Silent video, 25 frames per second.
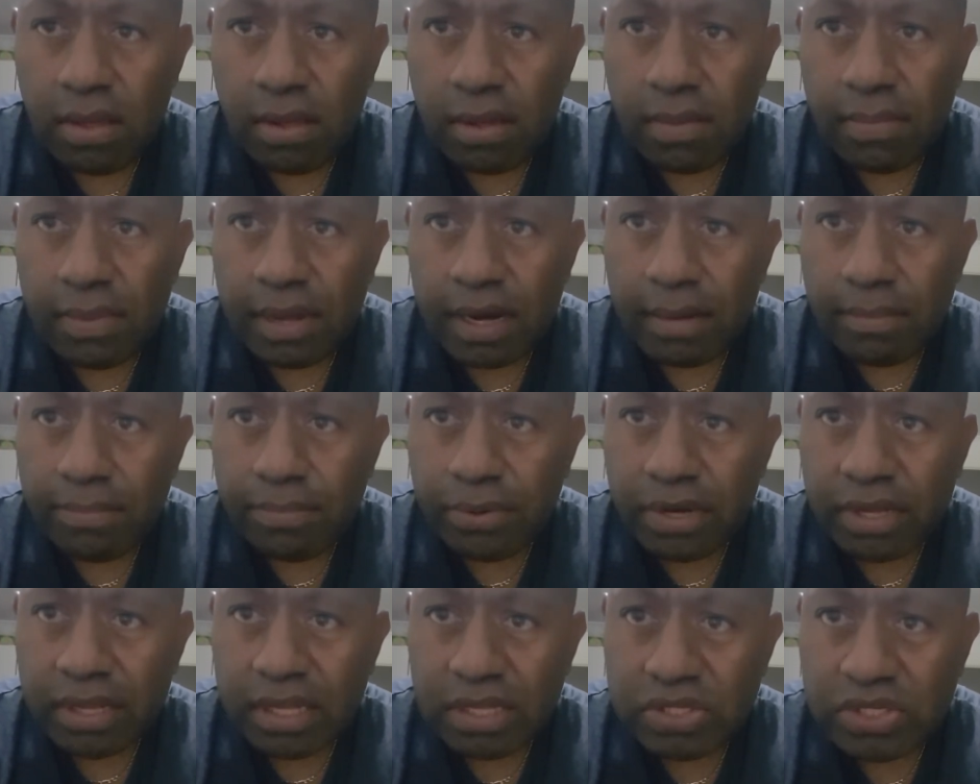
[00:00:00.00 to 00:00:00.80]
but I'm
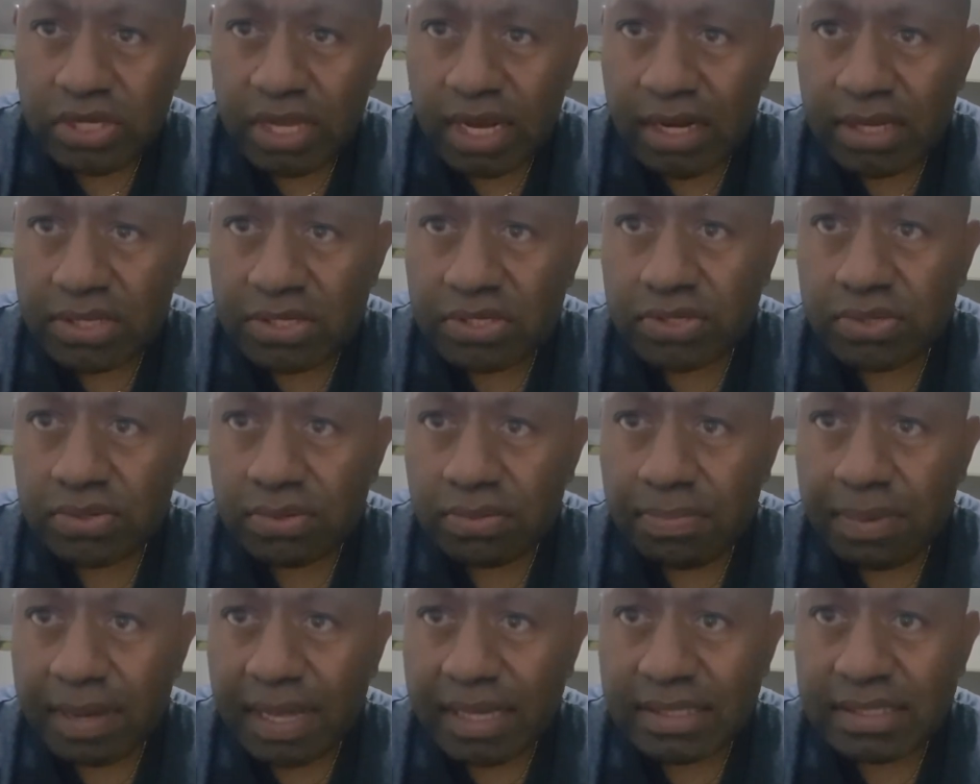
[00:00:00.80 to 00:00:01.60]
putting a challenge
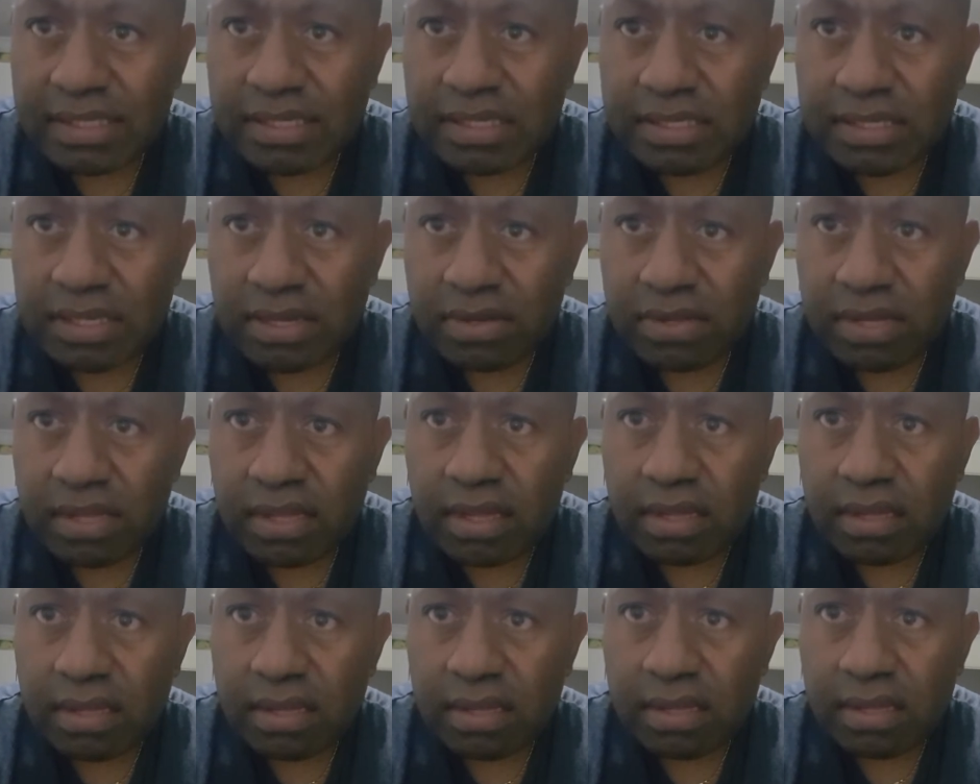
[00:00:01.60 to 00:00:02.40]
to pastors out
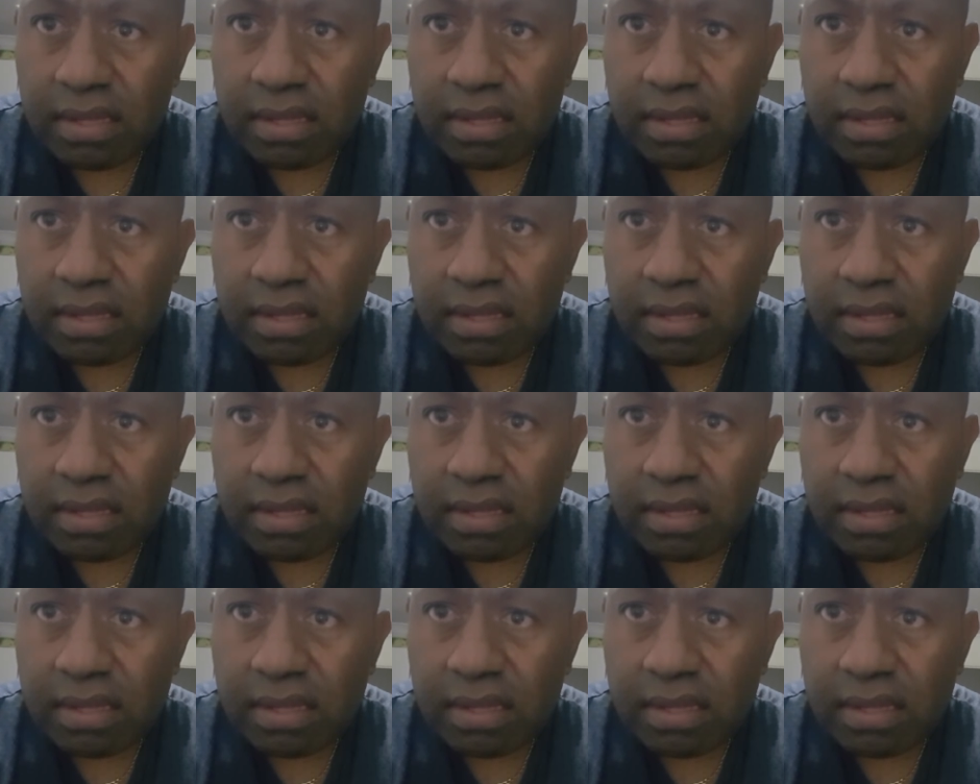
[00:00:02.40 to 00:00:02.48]
there.